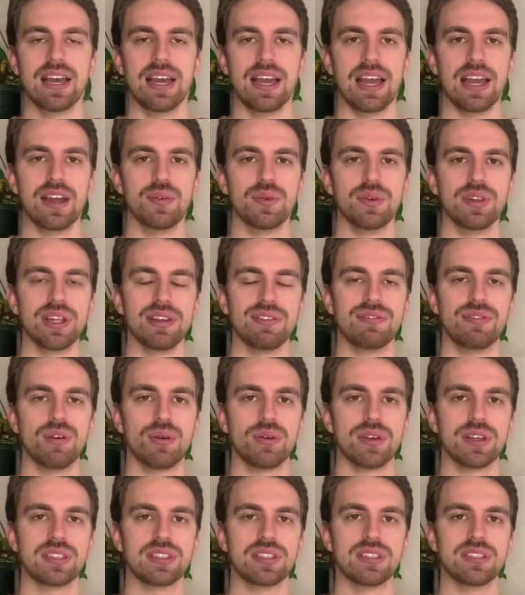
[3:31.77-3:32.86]
and really
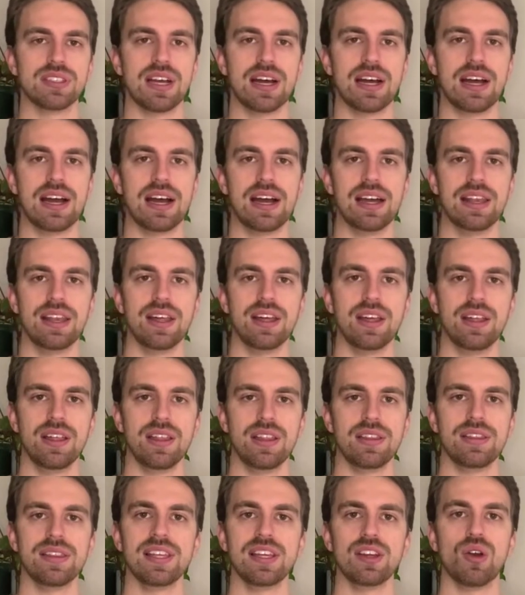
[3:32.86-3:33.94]
focuses on
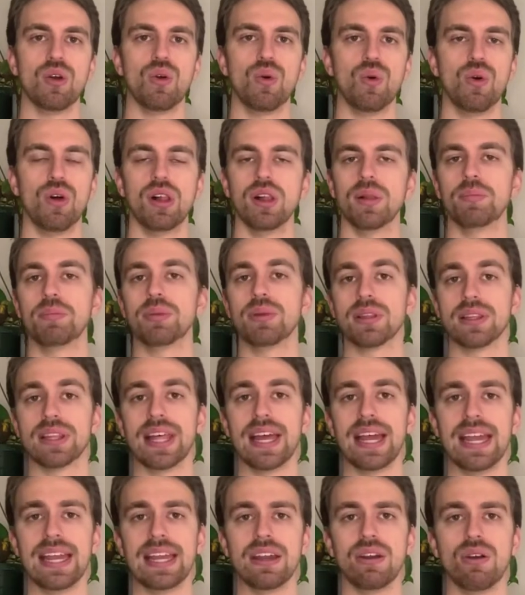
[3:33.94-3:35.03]
the whole
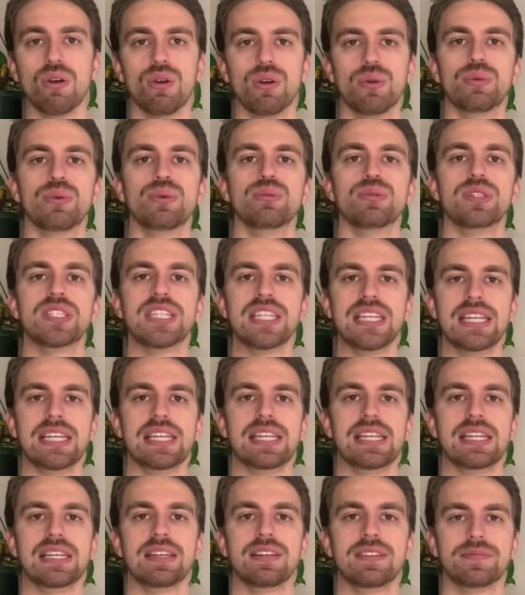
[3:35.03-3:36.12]
play or
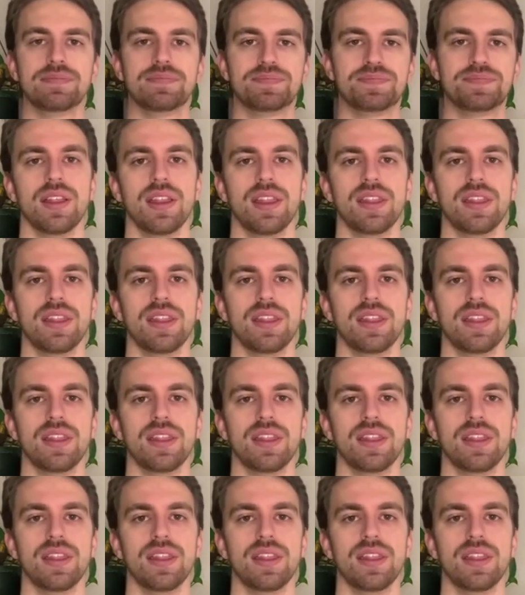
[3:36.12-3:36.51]
routine.